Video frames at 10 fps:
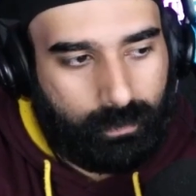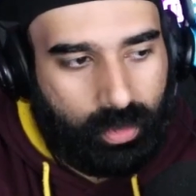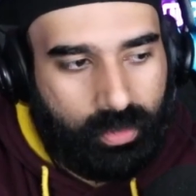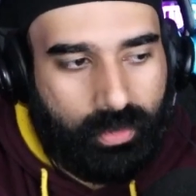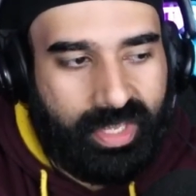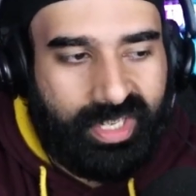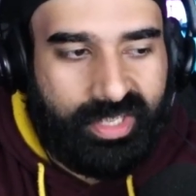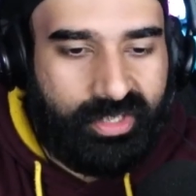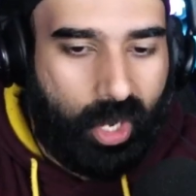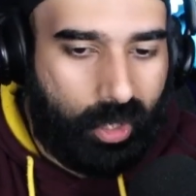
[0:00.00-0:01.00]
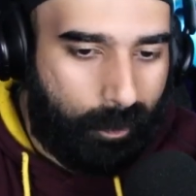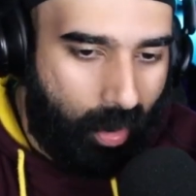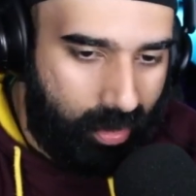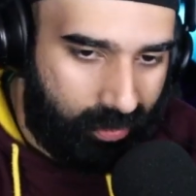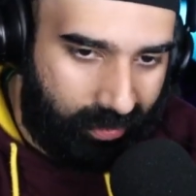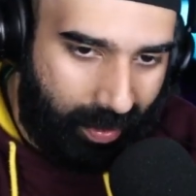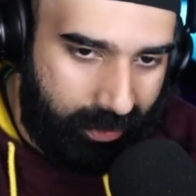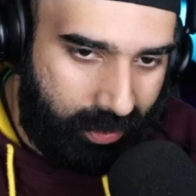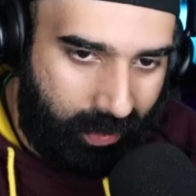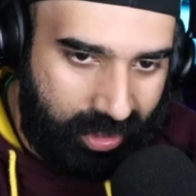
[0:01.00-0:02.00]
No, this is duck partner. That
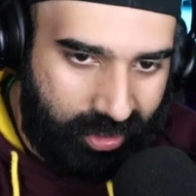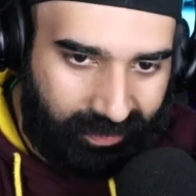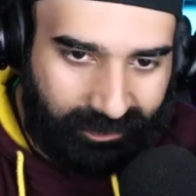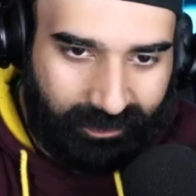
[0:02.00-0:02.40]
was the question.